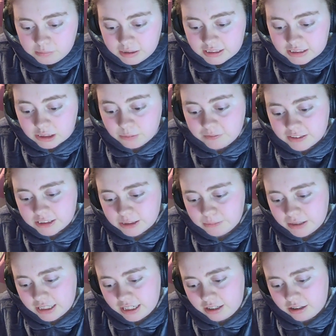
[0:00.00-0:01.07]
Please come visit
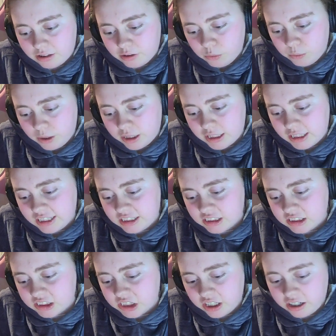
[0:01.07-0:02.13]
me again. Where the
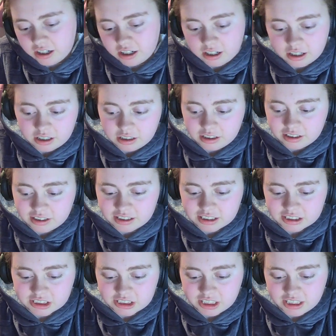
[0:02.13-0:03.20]
ninja are
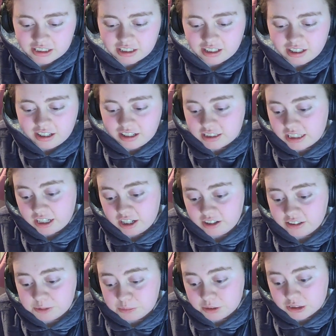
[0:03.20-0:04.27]
concerned, there are
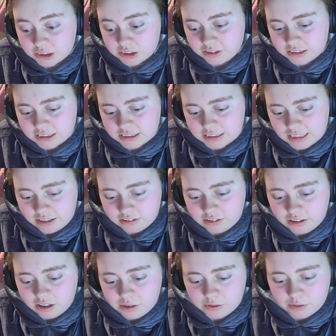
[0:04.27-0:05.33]
always more stories to tell
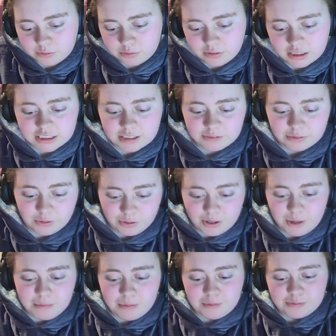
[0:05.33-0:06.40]
over a, fresh,
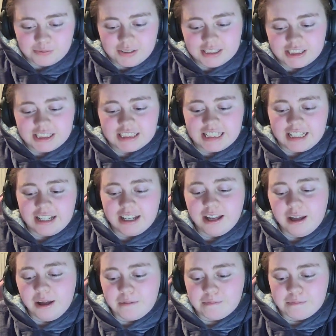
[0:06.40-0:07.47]
a cup of refreshing tea,
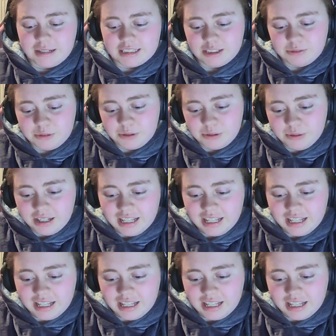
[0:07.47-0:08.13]
Master Wu.